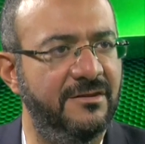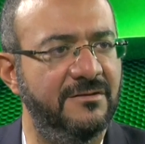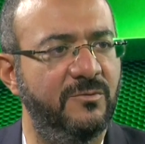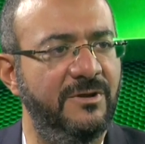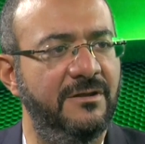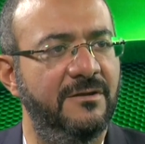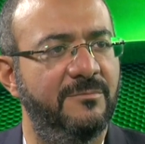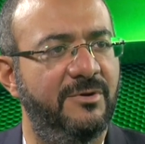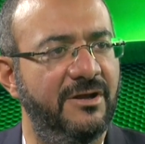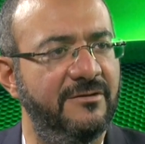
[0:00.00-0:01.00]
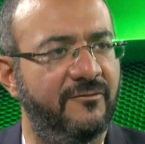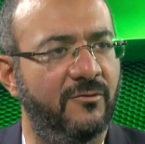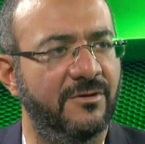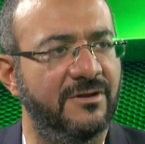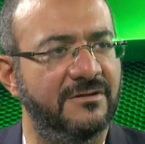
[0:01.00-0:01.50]
that we pray
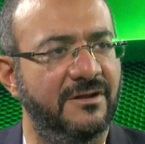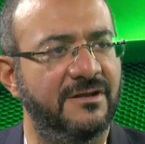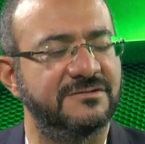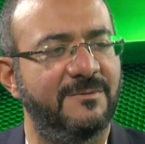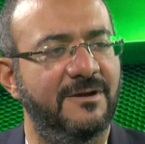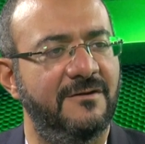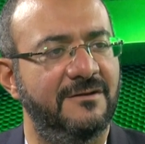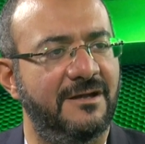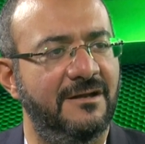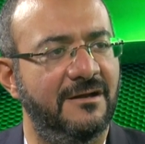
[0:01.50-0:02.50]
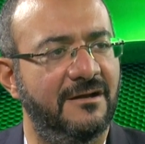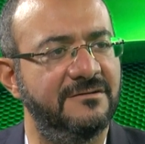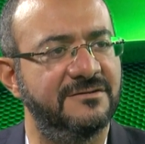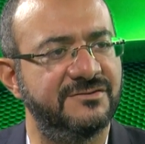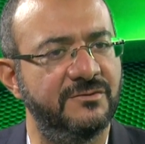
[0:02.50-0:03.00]
for, that Allah subhanahu wa ta'ala
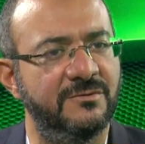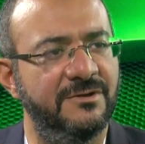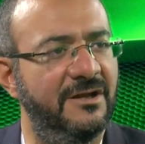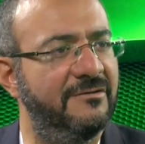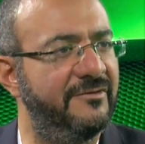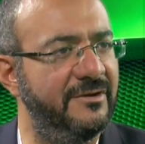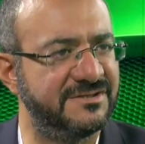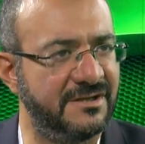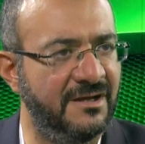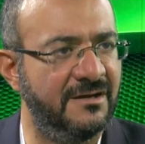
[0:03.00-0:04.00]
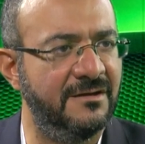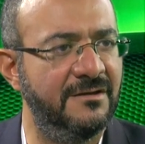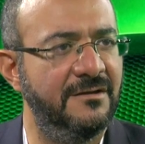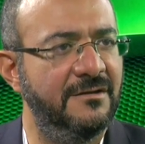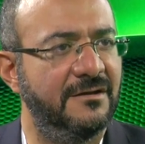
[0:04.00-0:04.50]
guide us to in every salah.
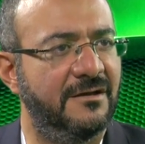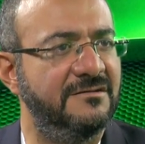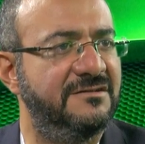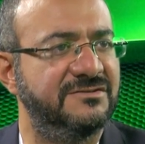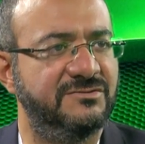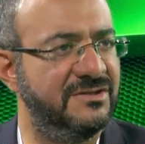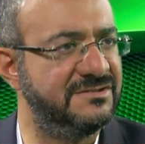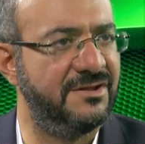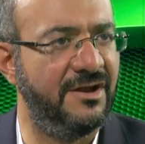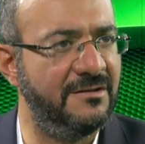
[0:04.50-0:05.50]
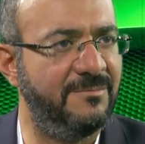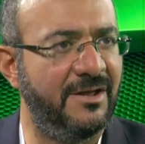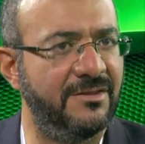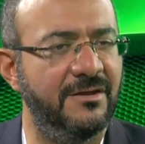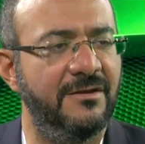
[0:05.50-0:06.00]
Guide us to the straight
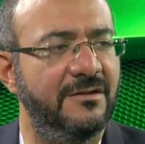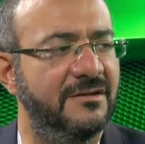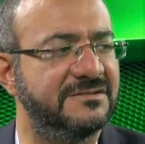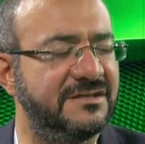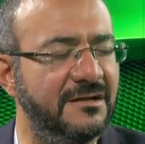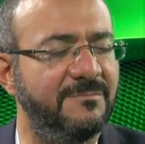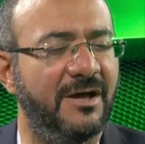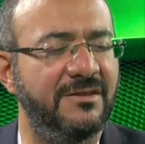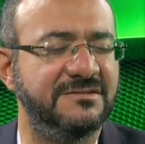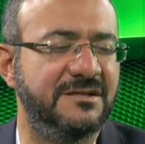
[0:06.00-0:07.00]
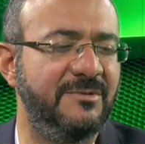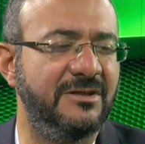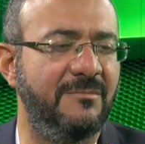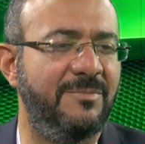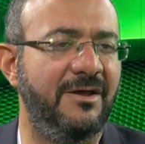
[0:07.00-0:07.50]
path. The straight path is the
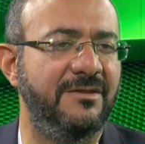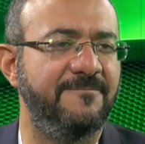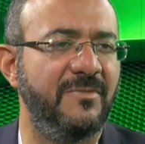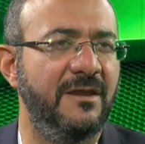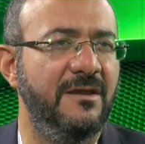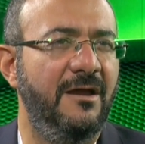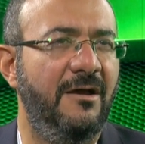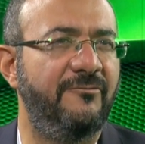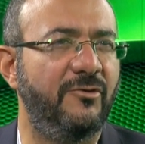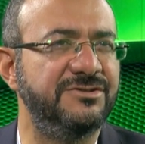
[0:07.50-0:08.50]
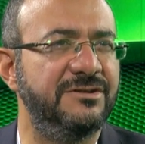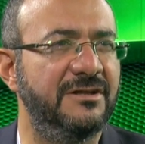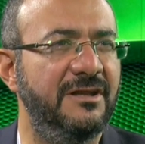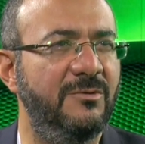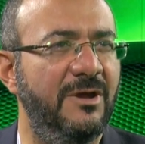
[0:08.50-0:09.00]
middle path.
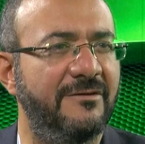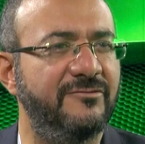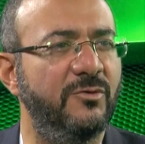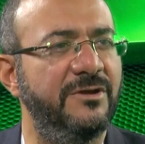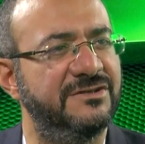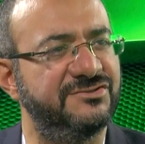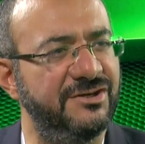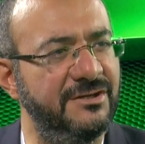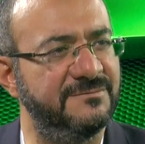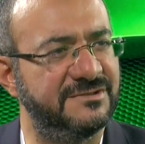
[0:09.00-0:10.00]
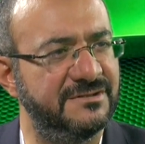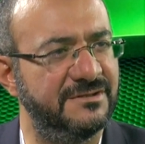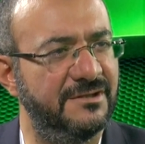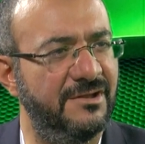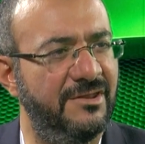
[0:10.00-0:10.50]
Unfortunately, we have two extremes
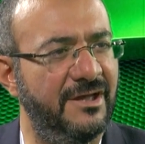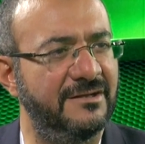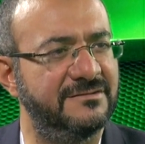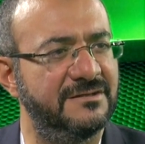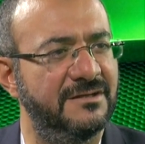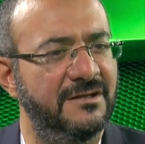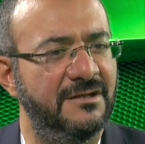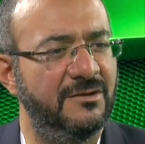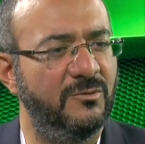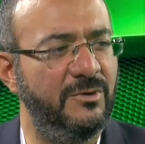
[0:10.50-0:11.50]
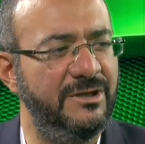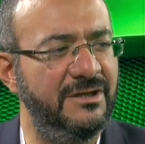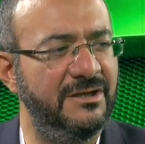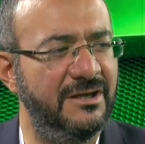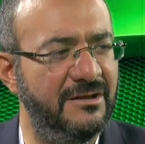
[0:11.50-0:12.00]
that
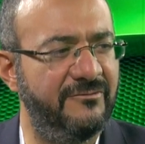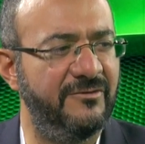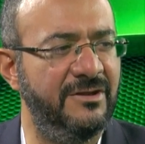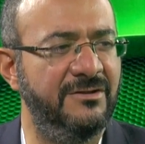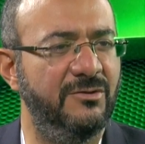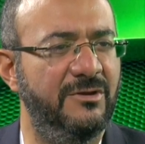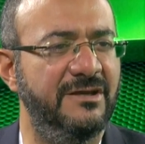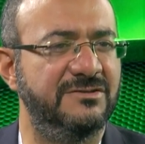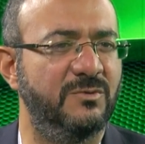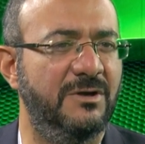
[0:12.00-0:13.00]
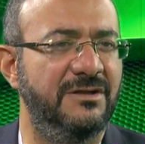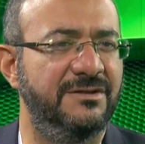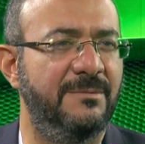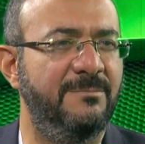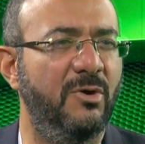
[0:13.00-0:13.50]
we live in today's world,
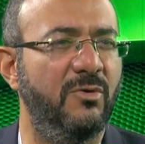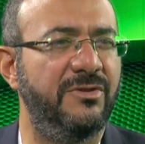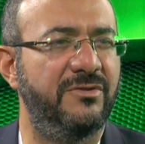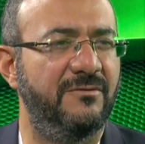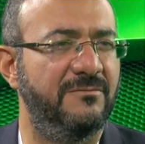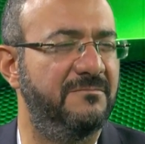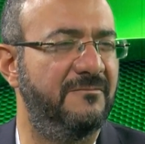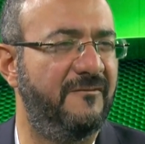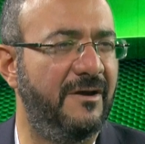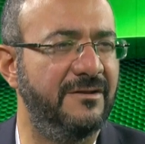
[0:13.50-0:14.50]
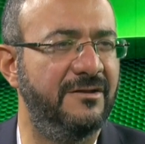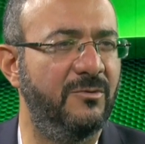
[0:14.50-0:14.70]
and both find their